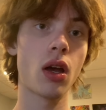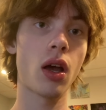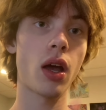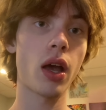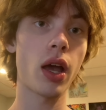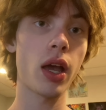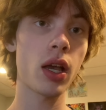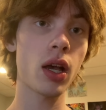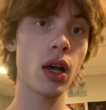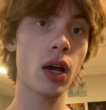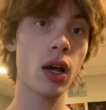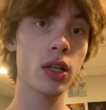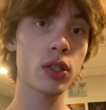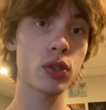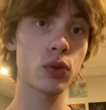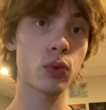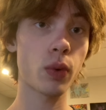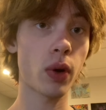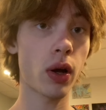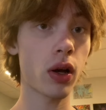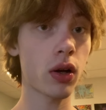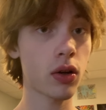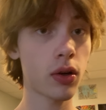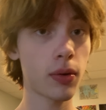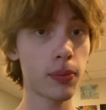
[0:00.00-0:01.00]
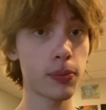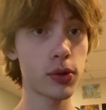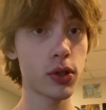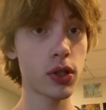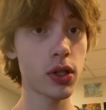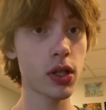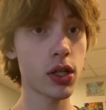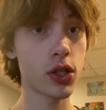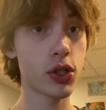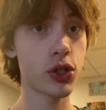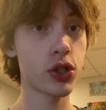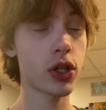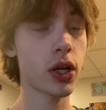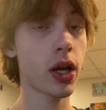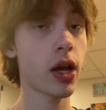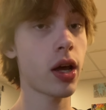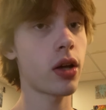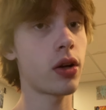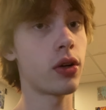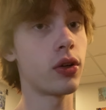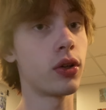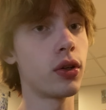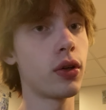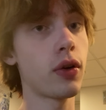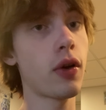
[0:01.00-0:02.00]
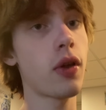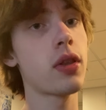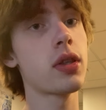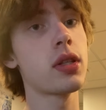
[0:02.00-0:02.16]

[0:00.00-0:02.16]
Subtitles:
Hey guys, welcome to the channel.